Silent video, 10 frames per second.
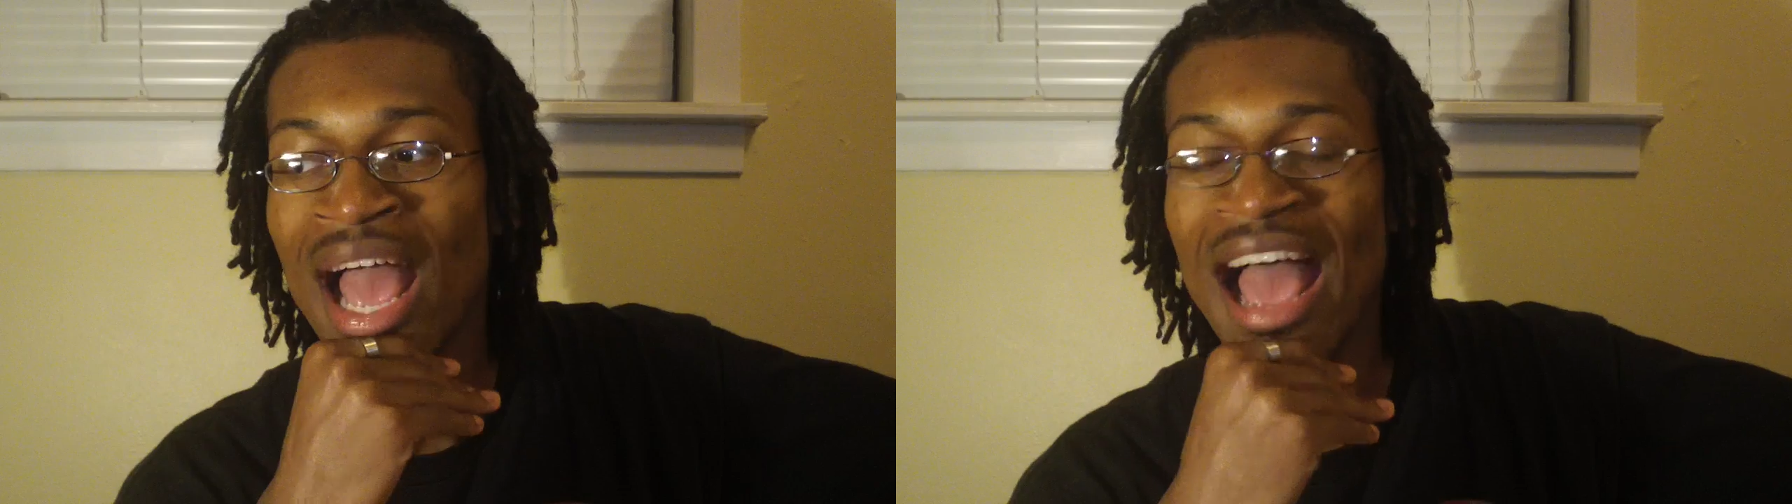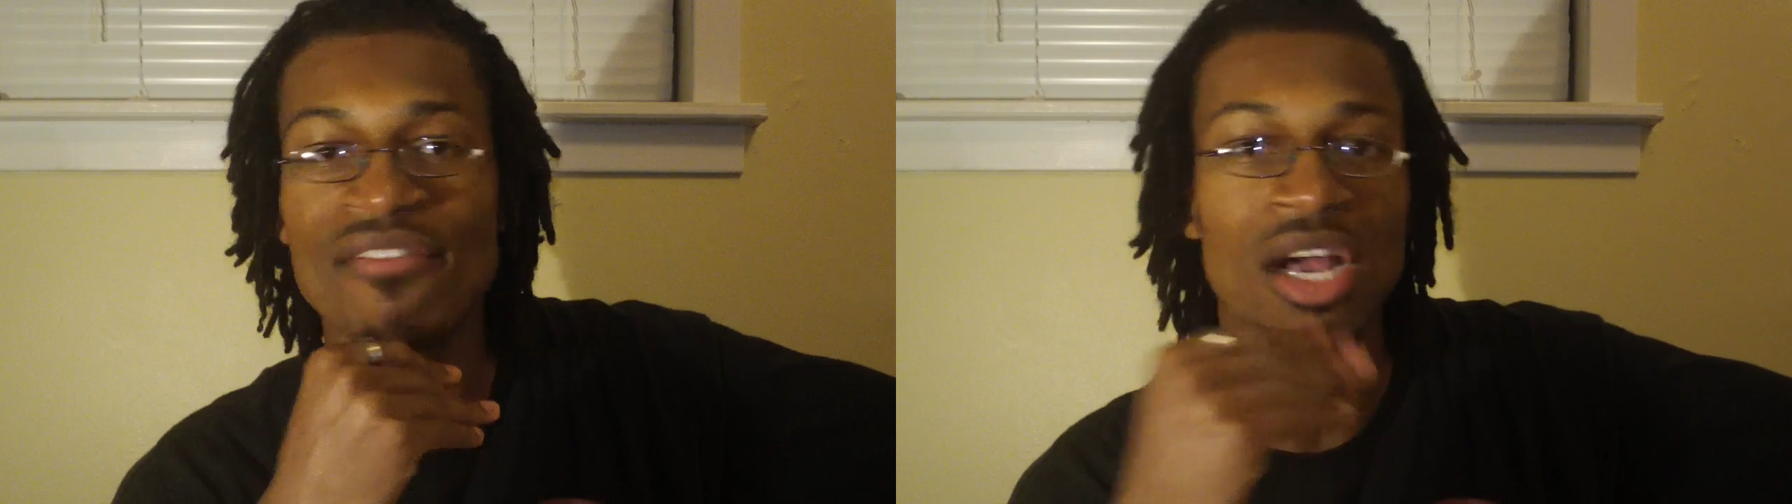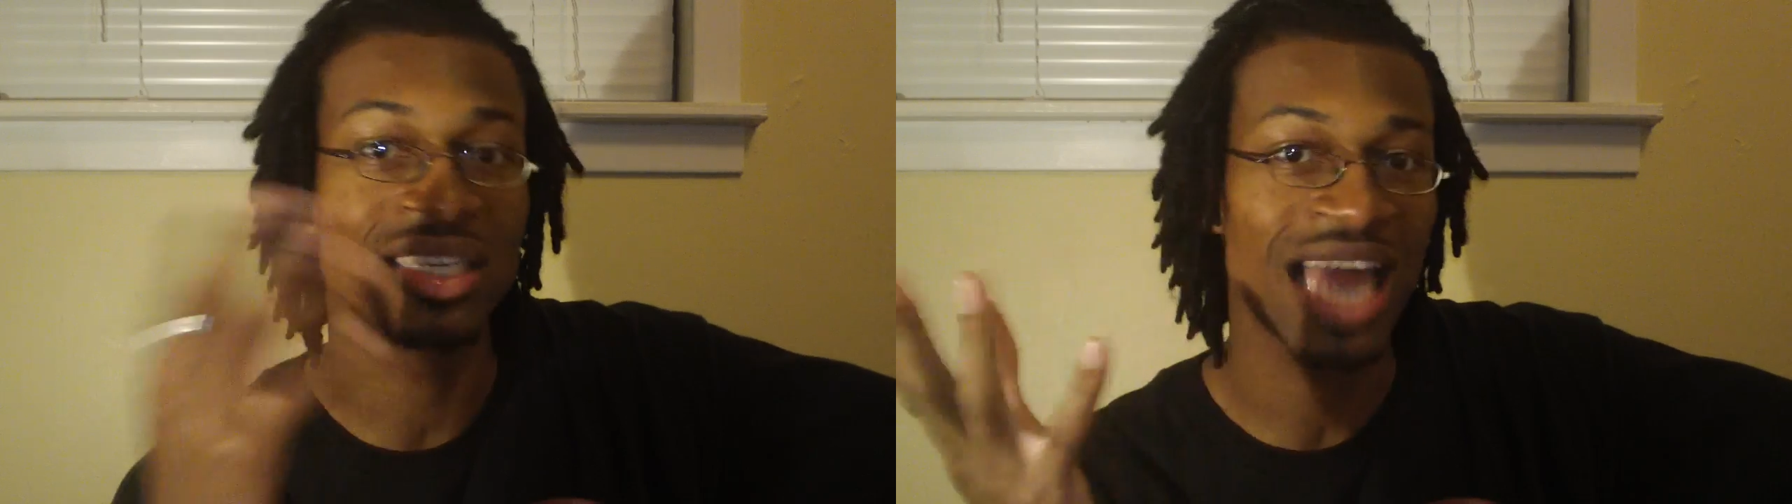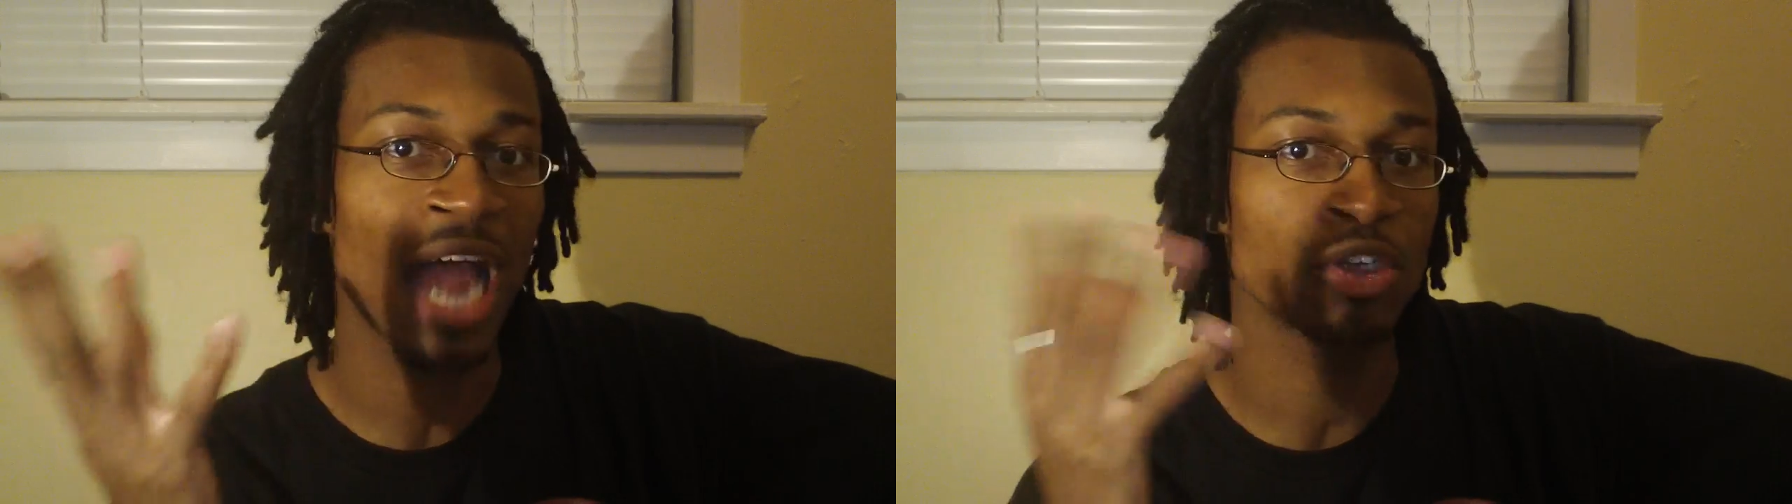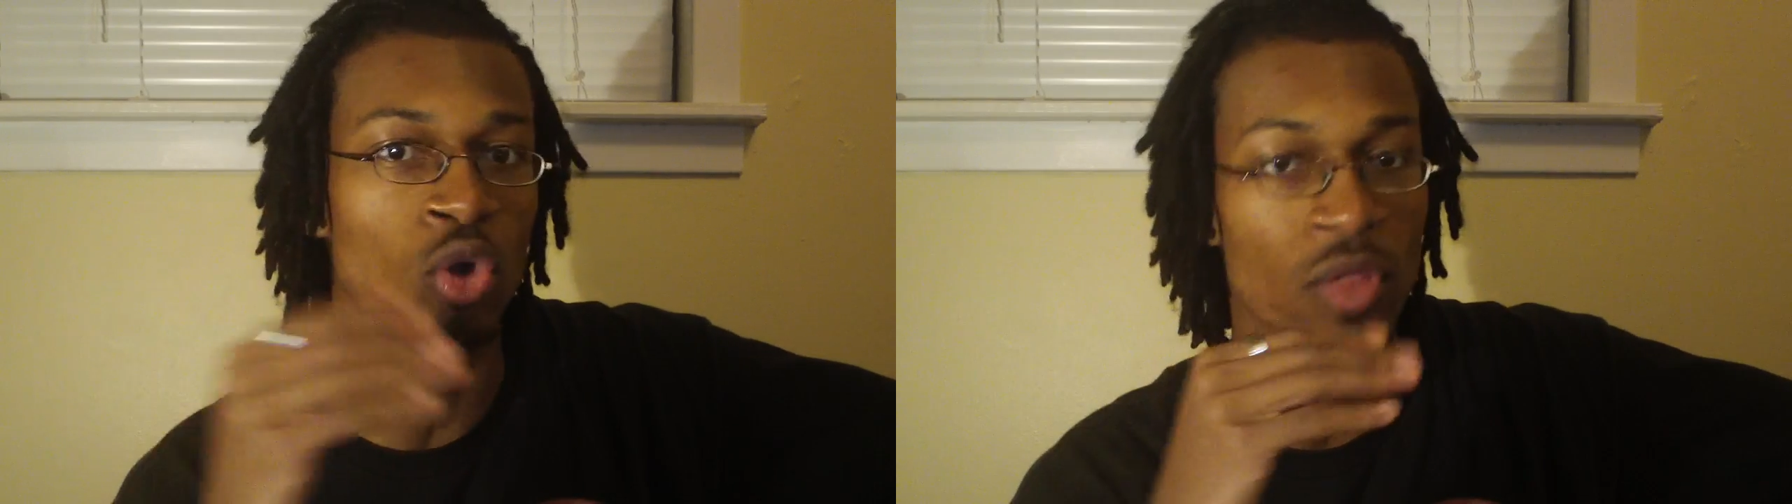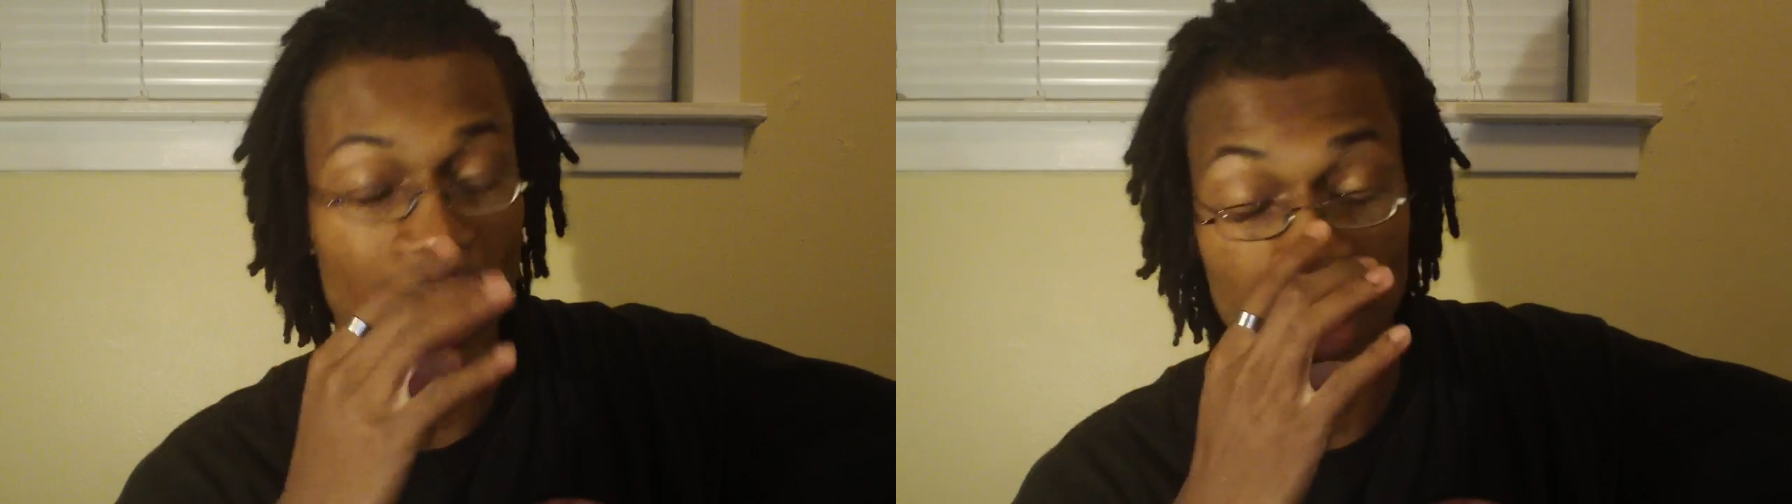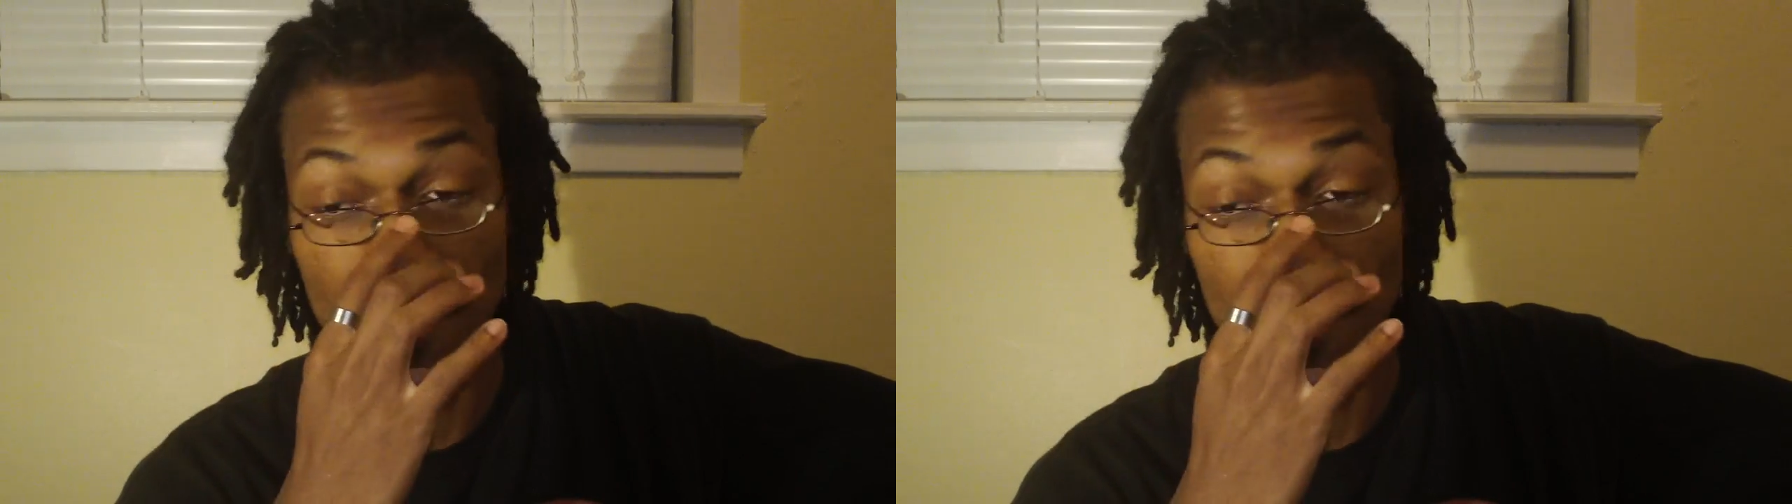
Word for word: having a doctor on that